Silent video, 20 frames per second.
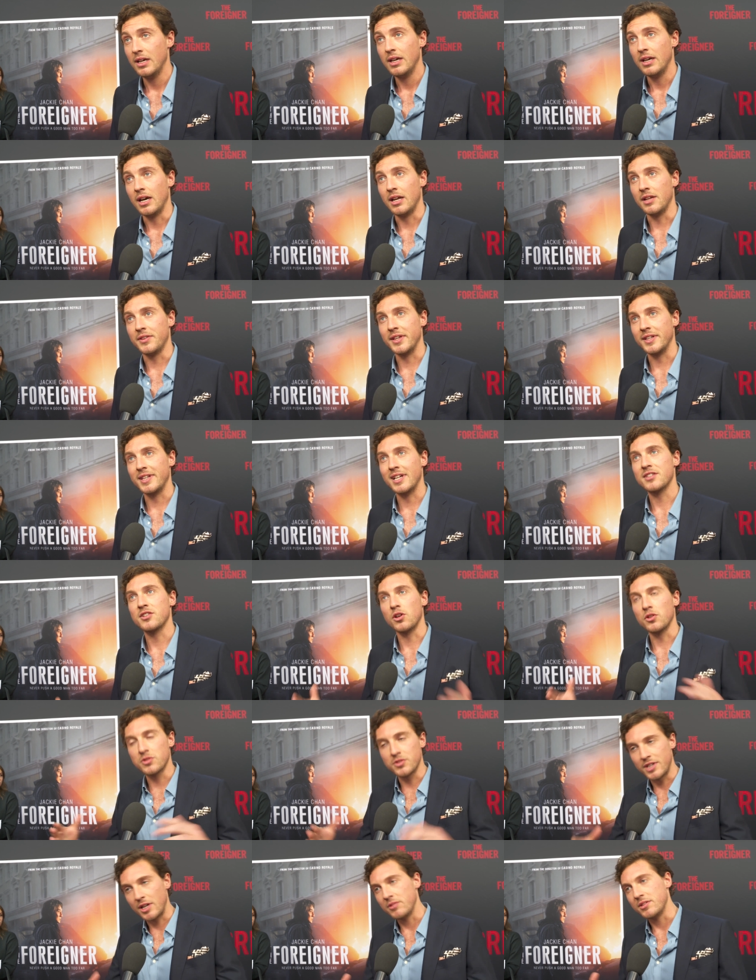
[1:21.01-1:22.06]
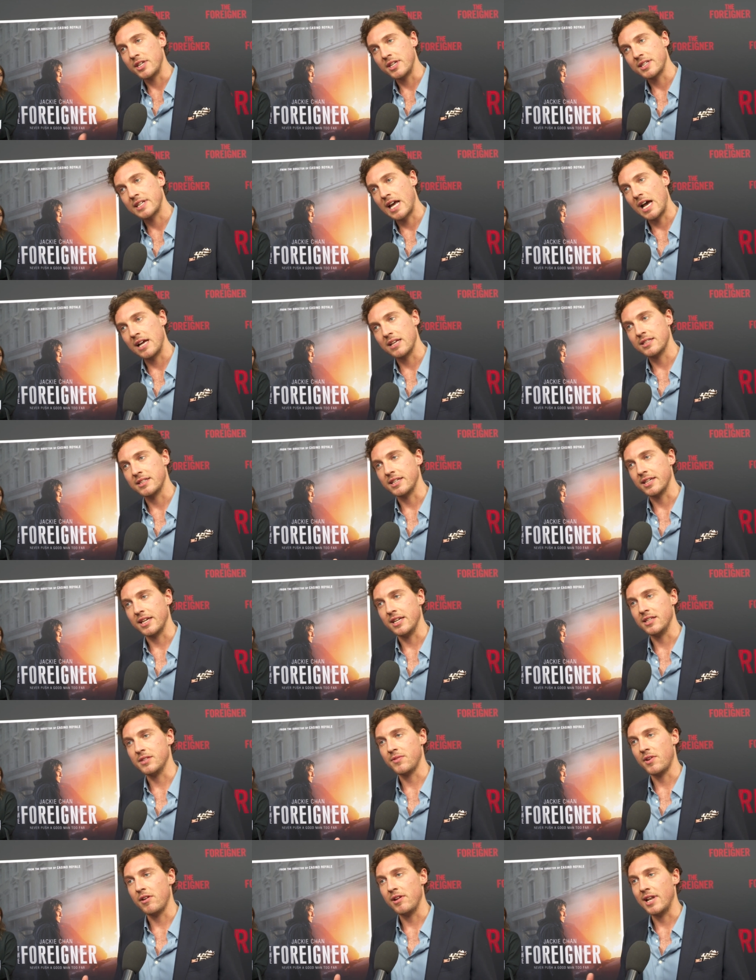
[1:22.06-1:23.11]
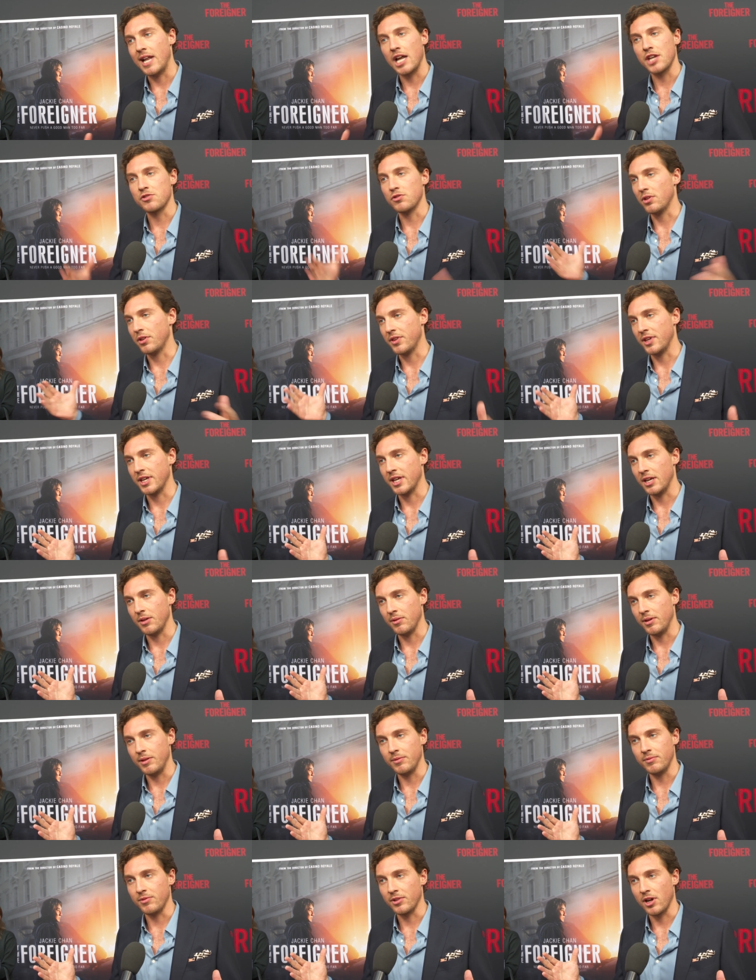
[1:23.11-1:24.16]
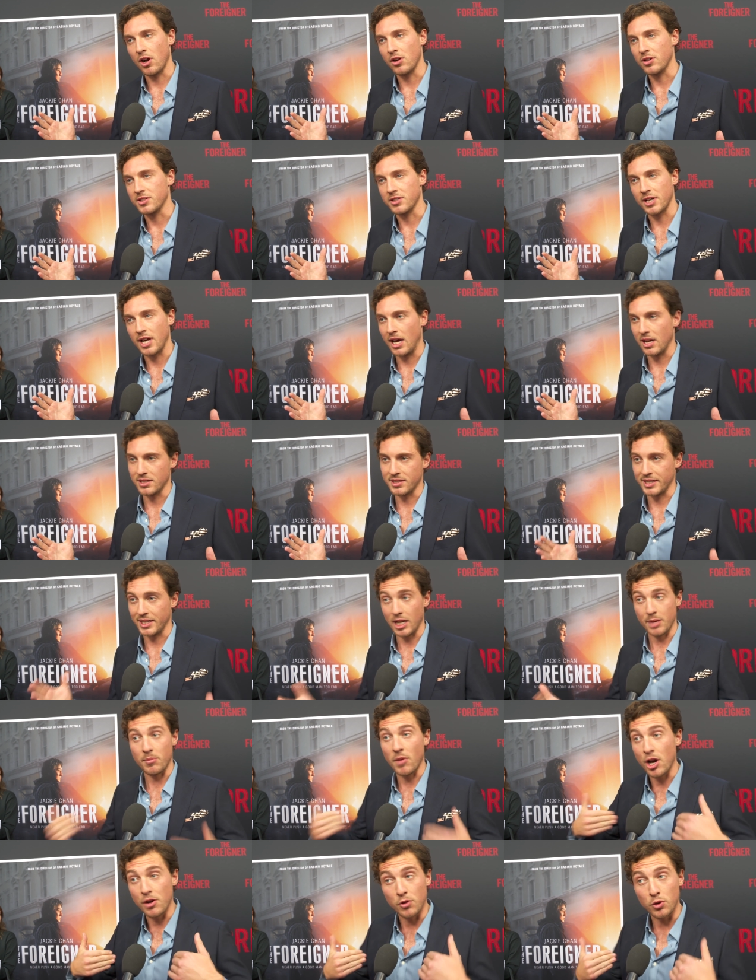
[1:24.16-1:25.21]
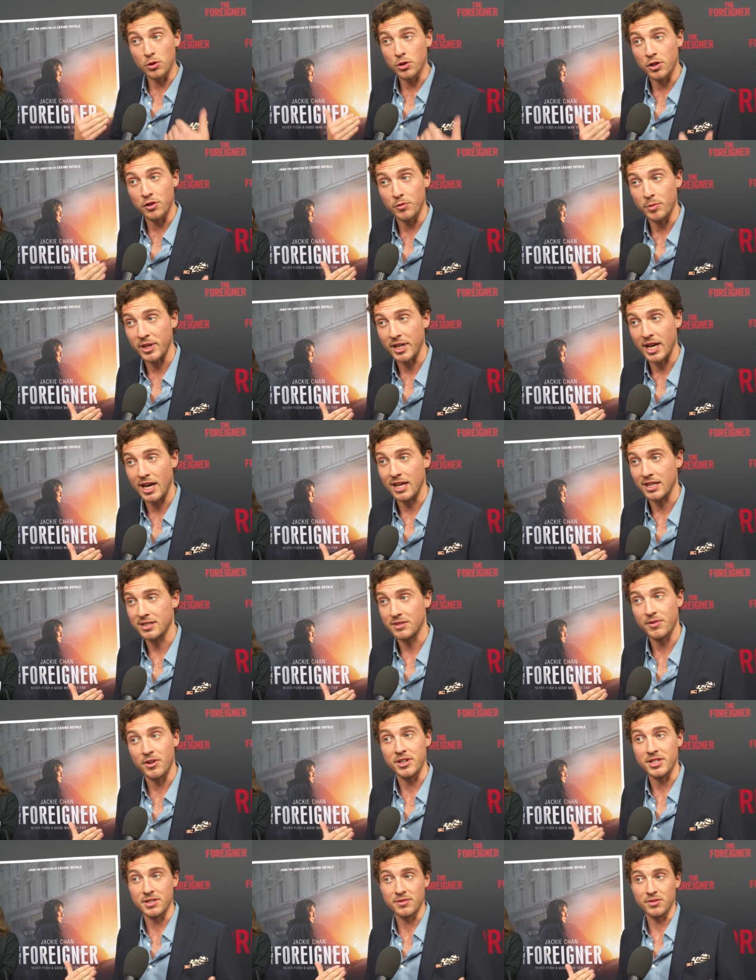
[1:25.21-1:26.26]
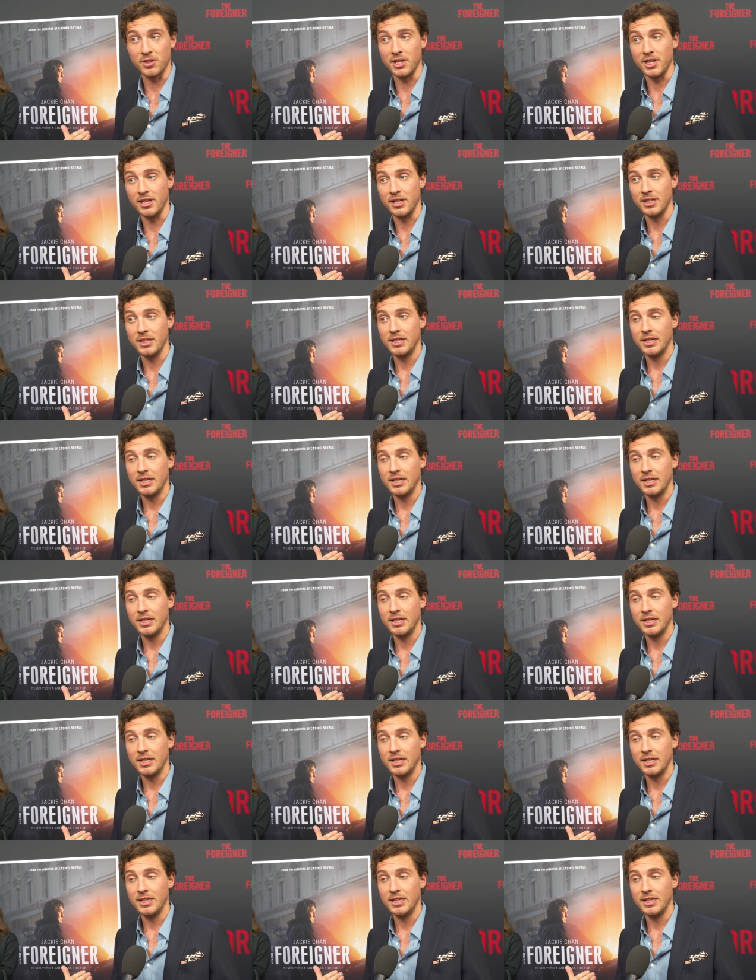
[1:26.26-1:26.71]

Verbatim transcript: And I think that's also down to his casting. He's very lateral thinking in regards to casting. Like, my role could have been cast very differently.